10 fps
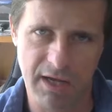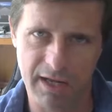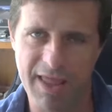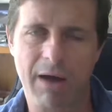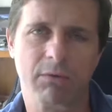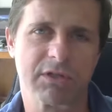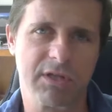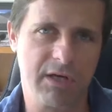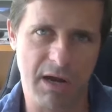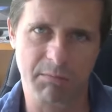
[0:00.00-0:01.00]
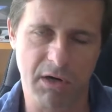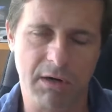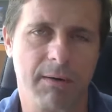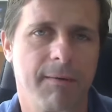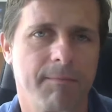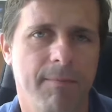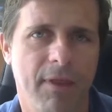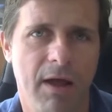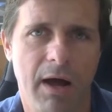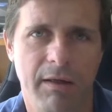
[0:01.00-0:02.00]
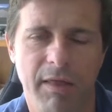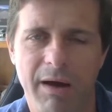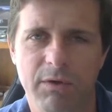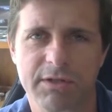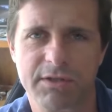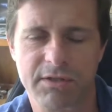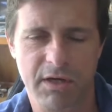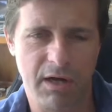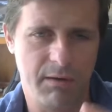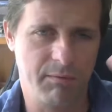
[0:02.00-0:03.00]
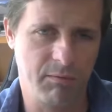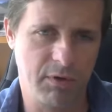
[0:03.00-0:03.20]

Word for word: and that was the number uh, that was uh,